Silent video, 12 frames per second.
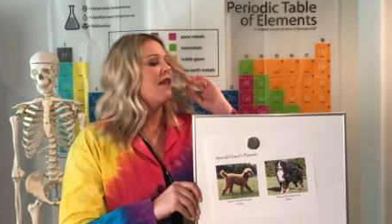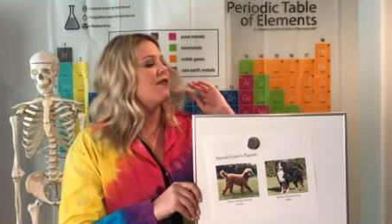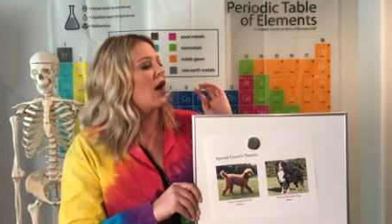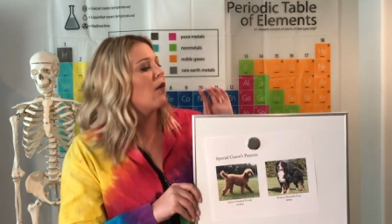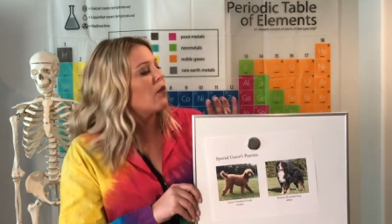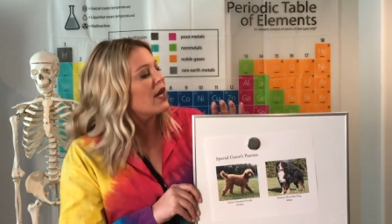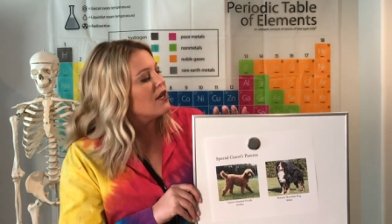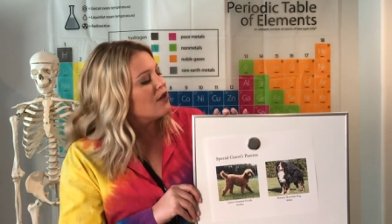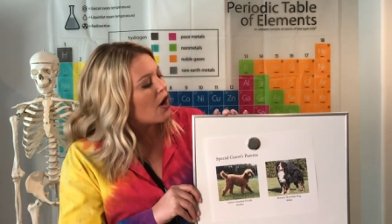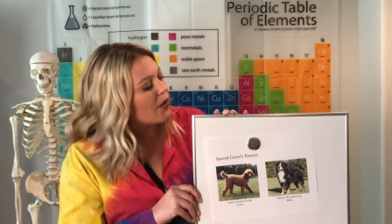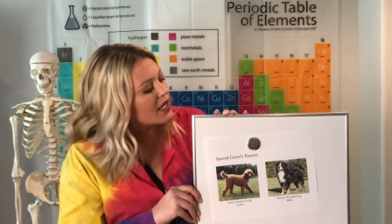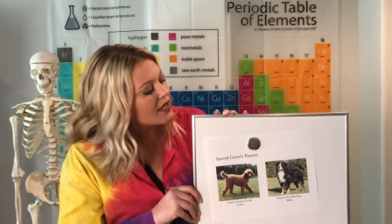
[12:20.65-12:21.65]
that we
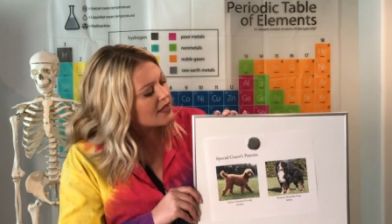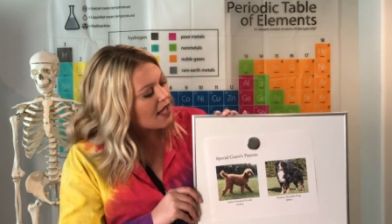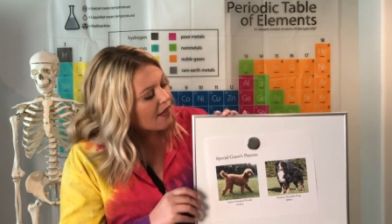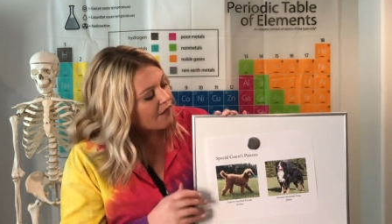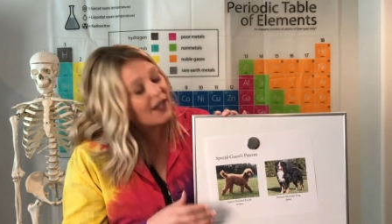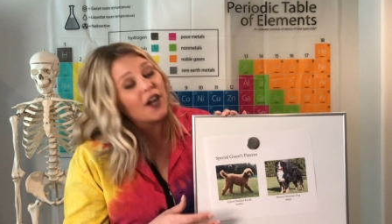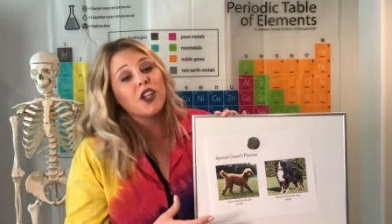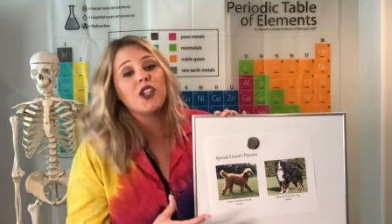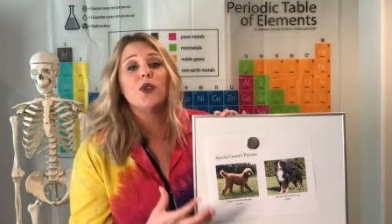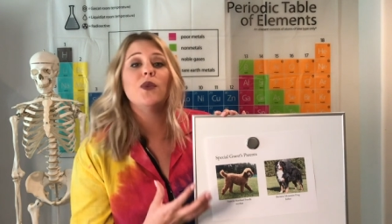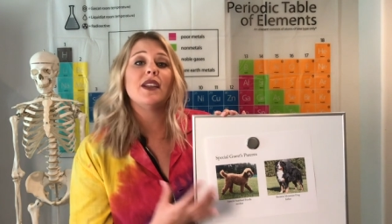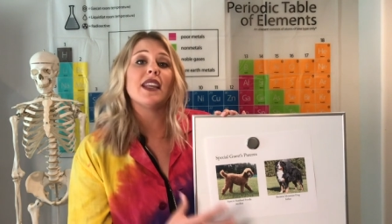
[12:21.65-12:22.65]
notice that are
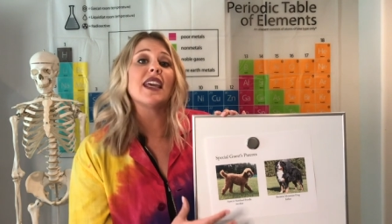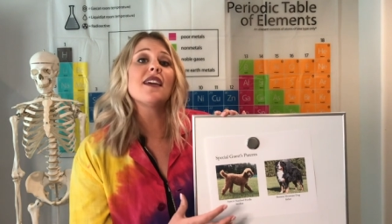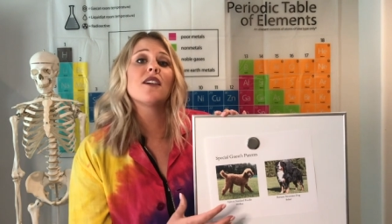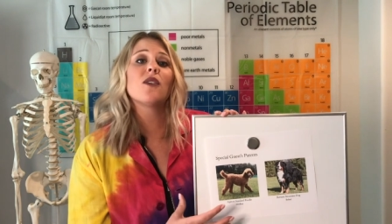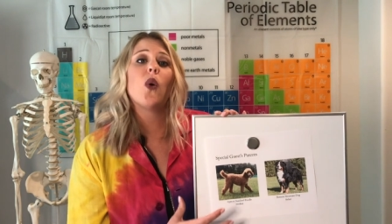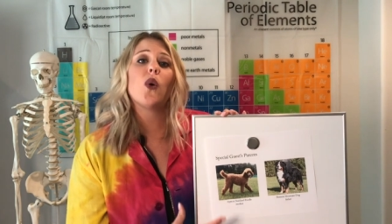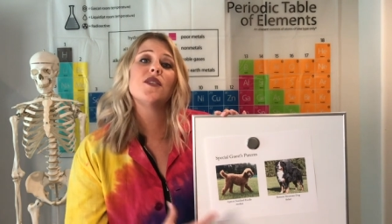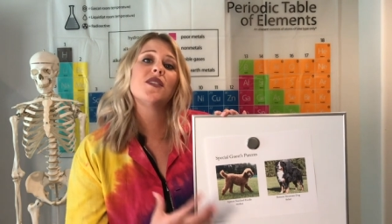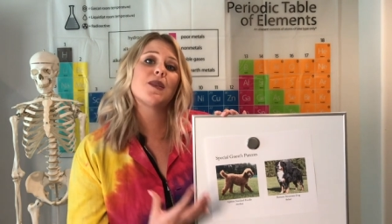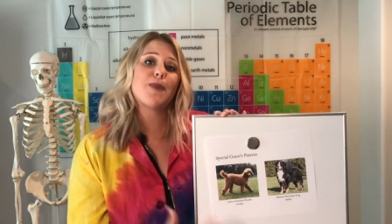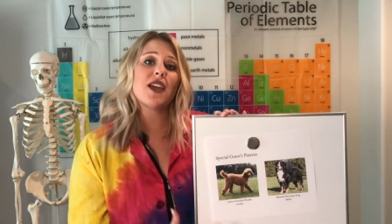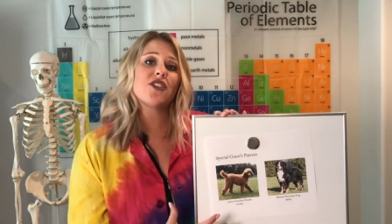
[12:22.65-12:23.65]
unique or
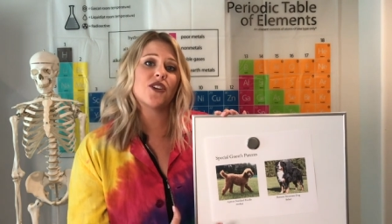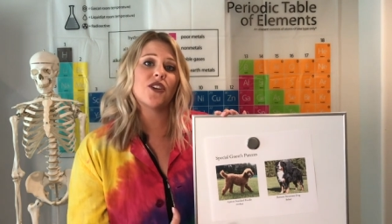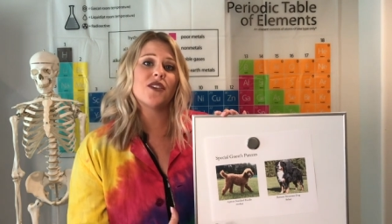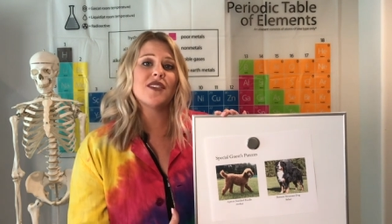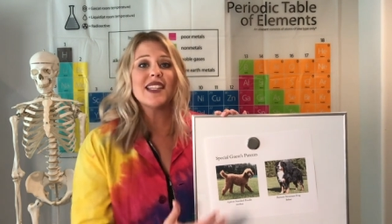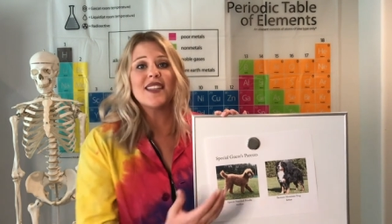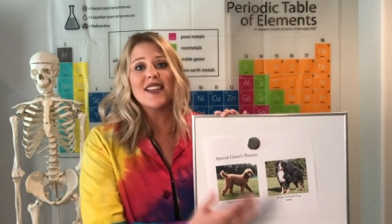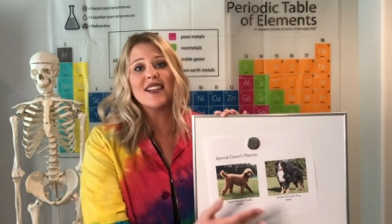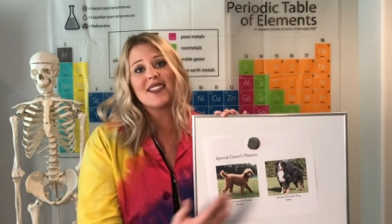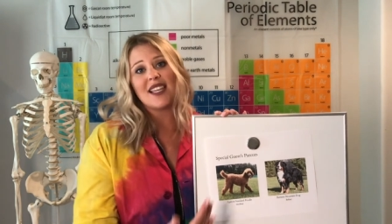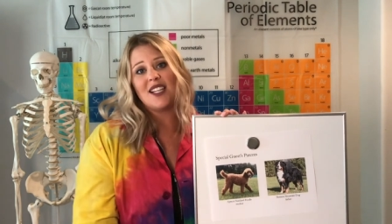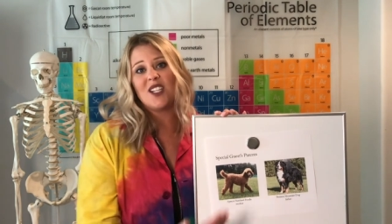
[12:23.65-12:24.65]
special to
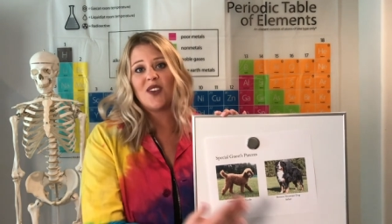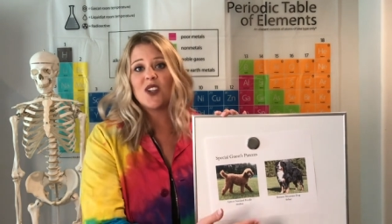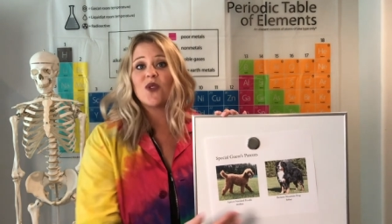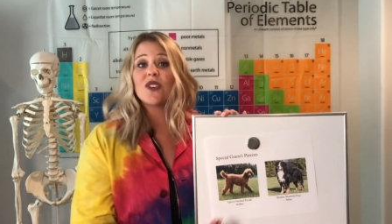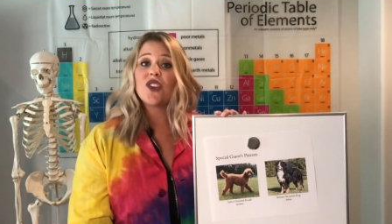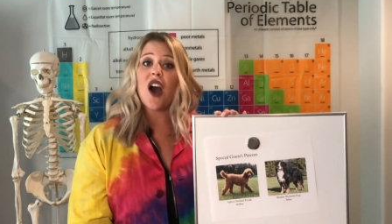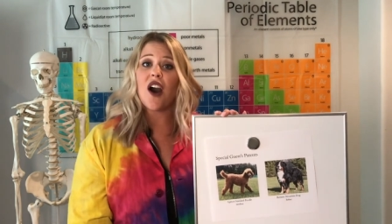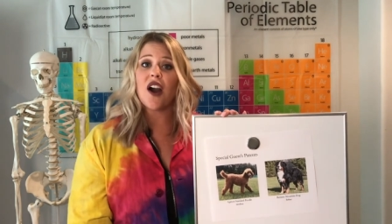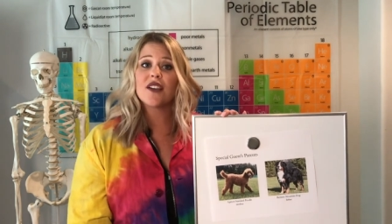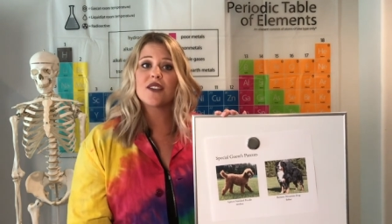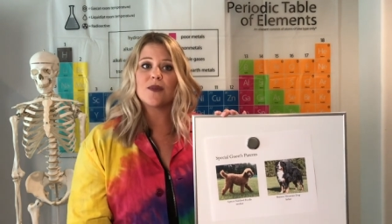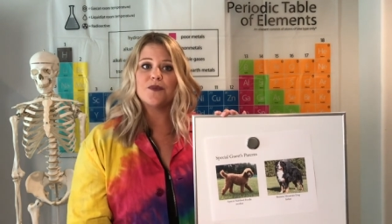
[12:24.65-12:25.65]
these individual
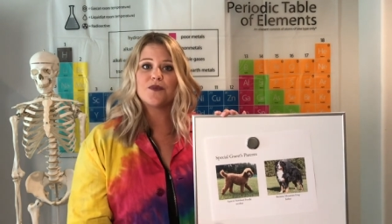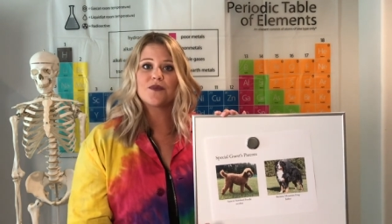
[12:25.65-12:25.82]
dogs.